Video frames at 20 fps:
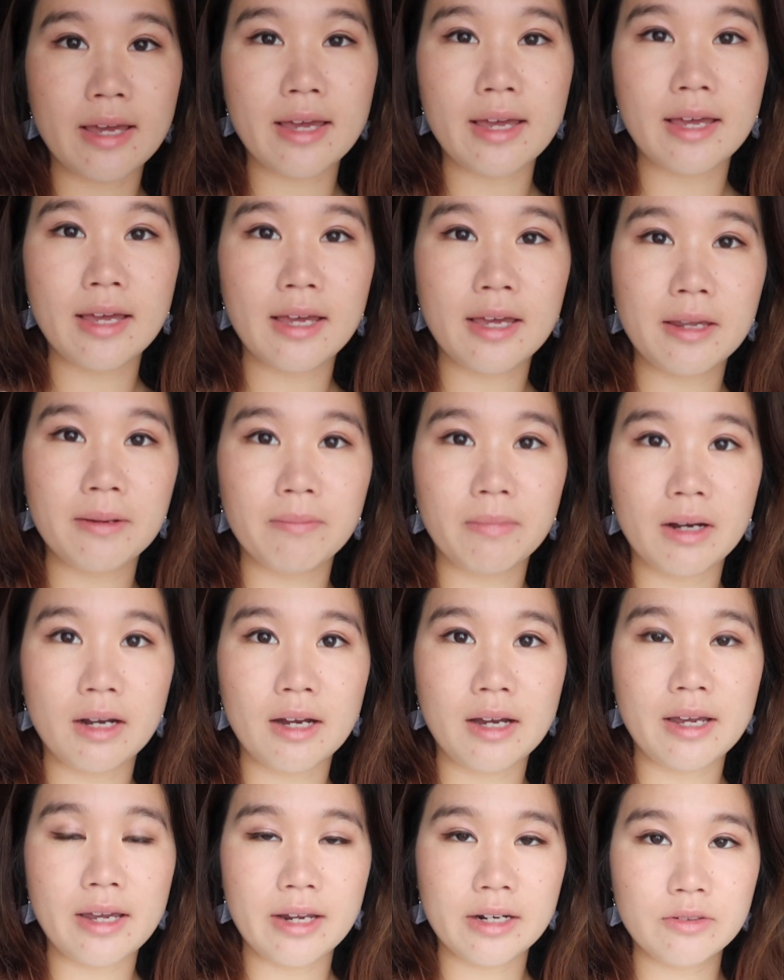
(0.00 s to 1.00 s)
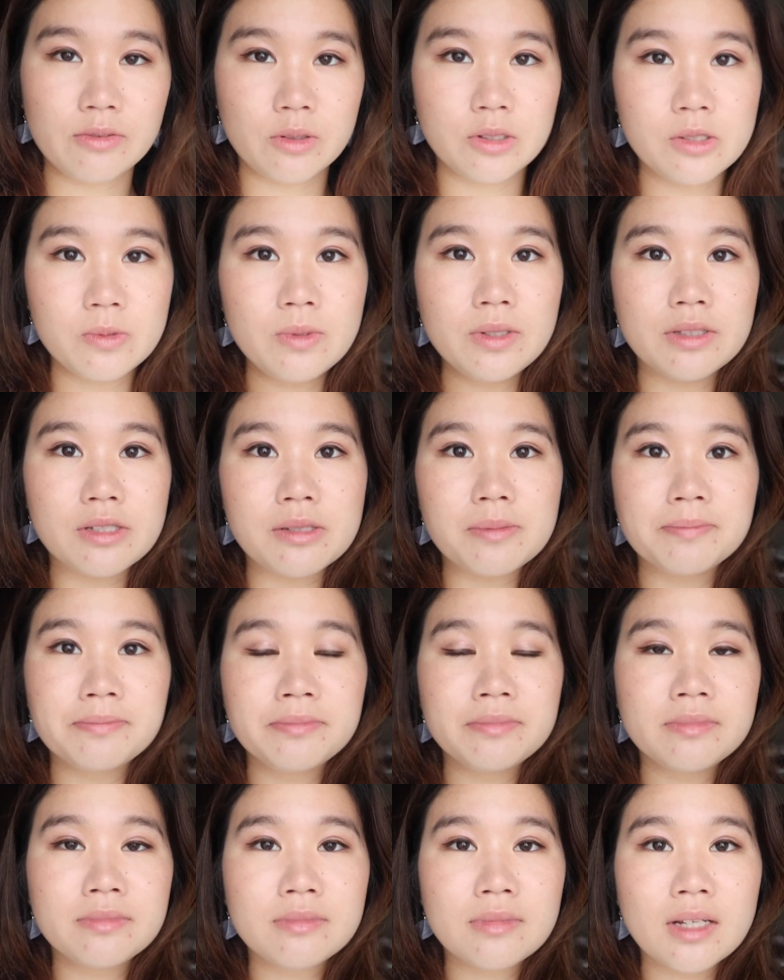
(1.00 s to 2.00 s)
and my Air Force Ones.
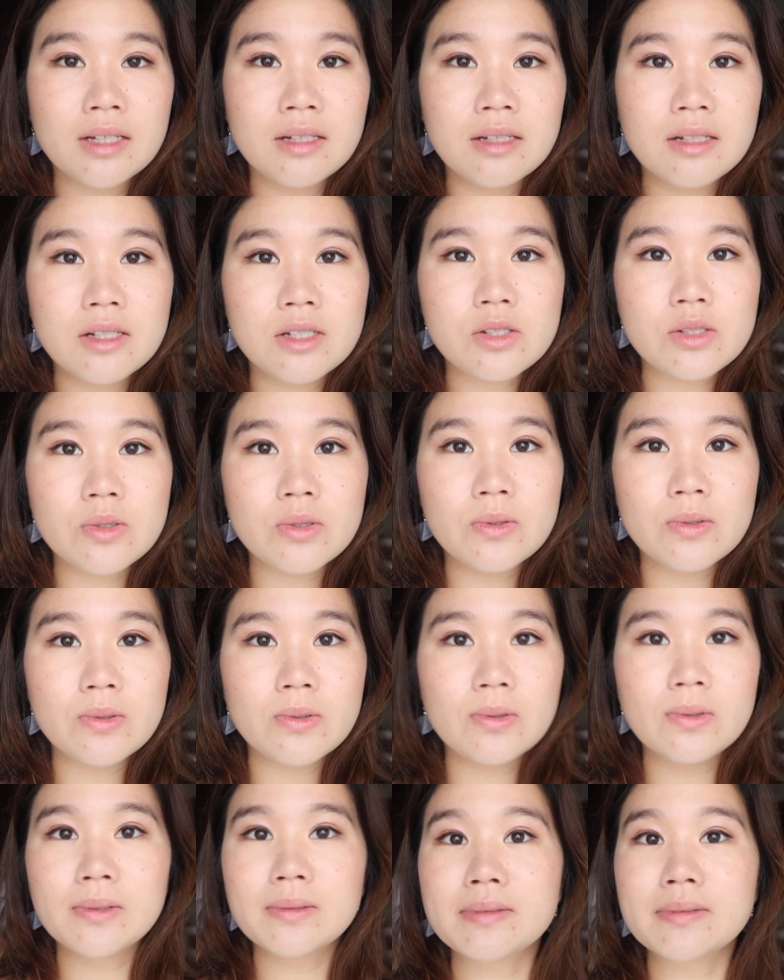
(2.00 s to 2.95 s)
So